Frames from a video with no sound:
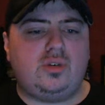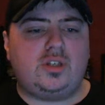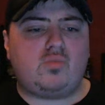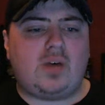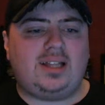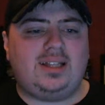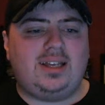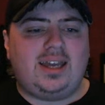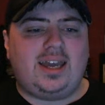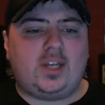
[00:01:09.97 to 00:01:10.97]
as well,
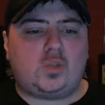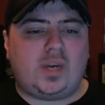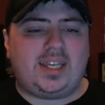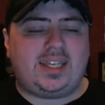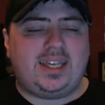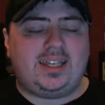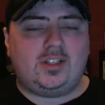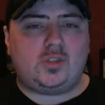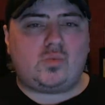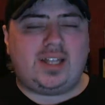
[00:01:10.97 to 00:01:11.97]
uh, Dwight Gale
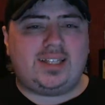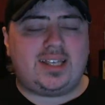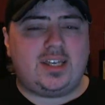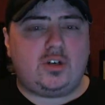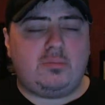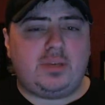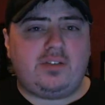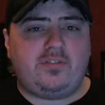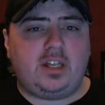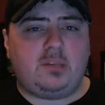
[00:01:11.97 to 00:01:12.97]
as well, as he could be
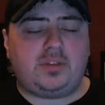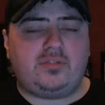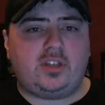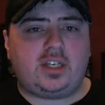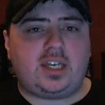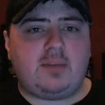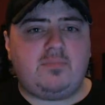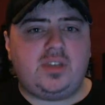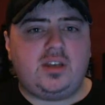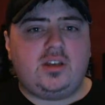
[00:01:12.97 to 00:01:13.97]
available for the game.
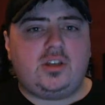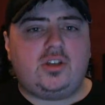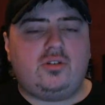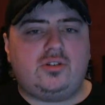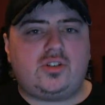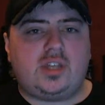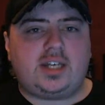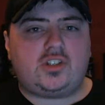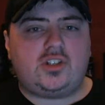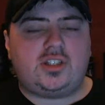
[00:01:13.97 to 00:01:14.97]
You know, so that's
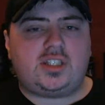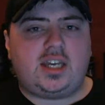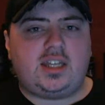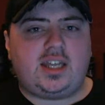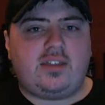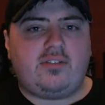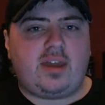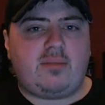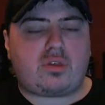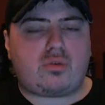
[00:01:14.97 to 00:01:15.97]
a good sign that
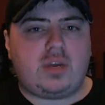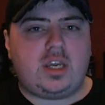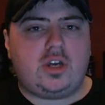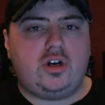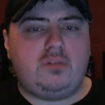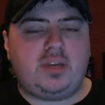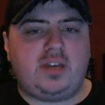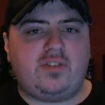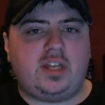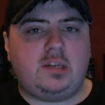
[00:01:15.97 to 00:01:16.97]
them three could be
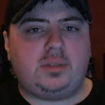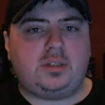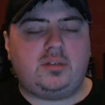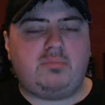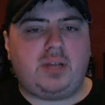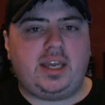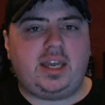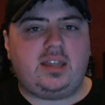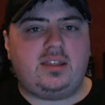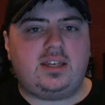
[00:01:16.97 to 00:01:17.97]
available to play
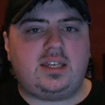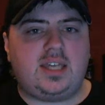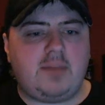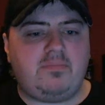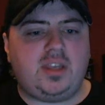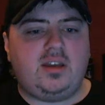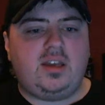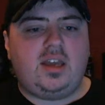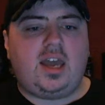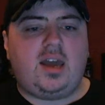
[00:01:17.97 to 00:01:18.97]
in the game.
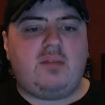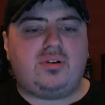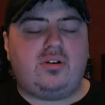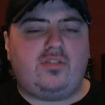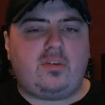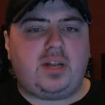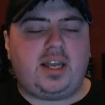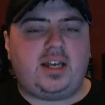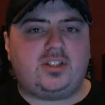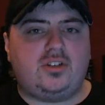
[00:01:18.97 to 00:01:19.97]
Uh, but other
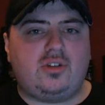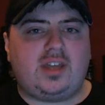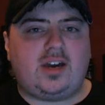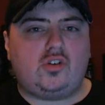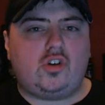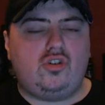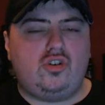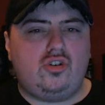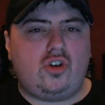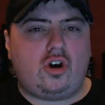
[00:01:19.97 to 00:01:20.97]
players, you know, that
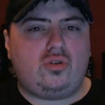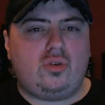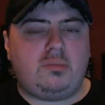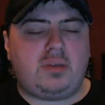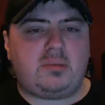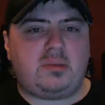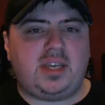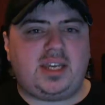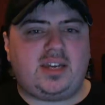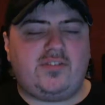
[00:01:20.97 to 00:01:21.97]
not going to be able to
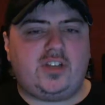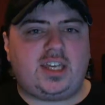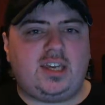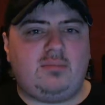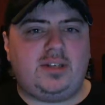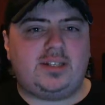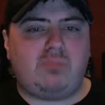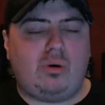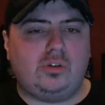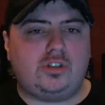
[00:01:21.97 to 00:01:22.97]
make it for the game is
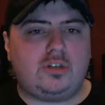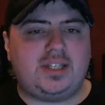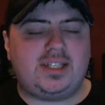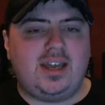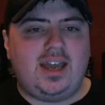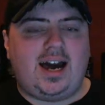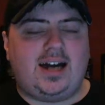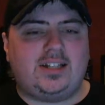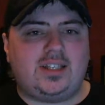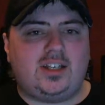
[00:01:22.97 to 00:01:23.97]
Paul Dummett
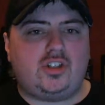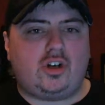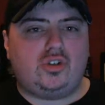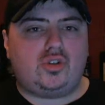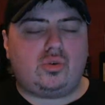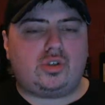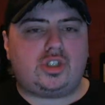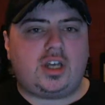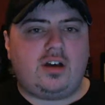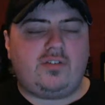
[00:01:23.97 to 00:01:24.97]
and John Joe
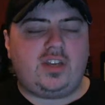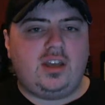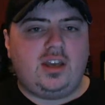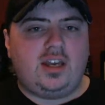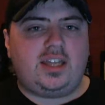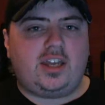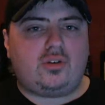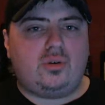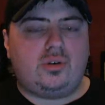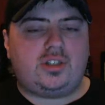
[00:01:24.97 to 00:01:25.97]
Shelvy. And then, of
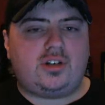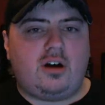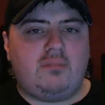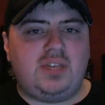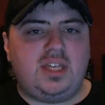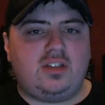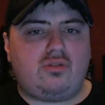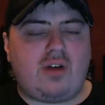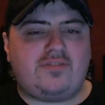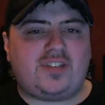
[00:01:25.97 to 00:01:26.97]
course, you've got Emil
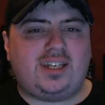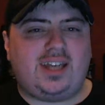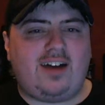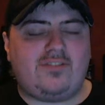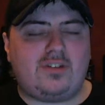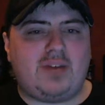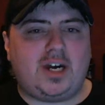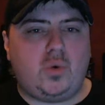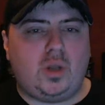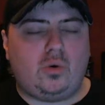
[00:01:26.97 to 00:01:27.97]
Kraft and Javi
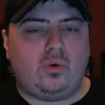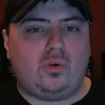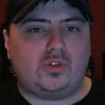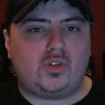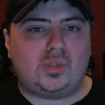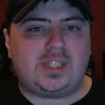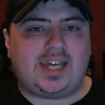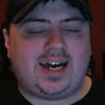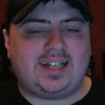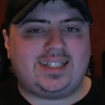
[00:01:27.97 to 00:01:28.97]
Manquillo also to
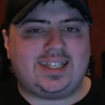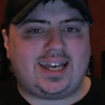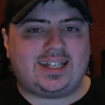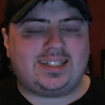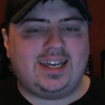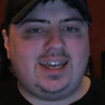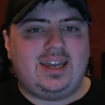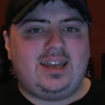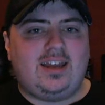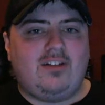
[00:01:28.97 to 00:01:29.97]
add to that
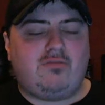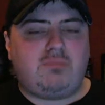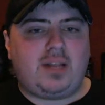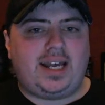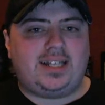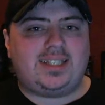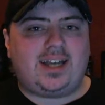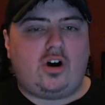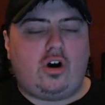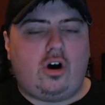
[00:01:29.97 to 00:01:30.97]
of players that
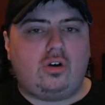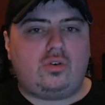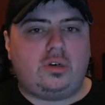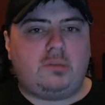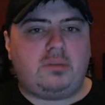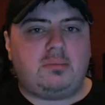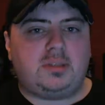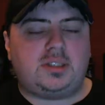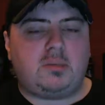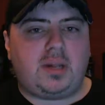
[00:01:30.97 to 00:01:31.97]
aren't going to be able
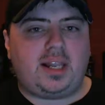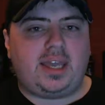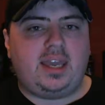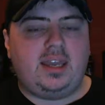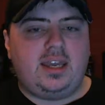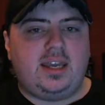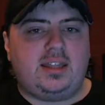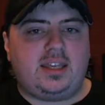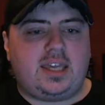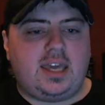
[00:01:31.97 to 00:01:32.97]
to play in the
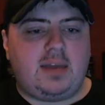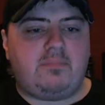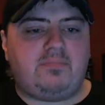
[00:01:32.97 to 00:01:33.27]
game.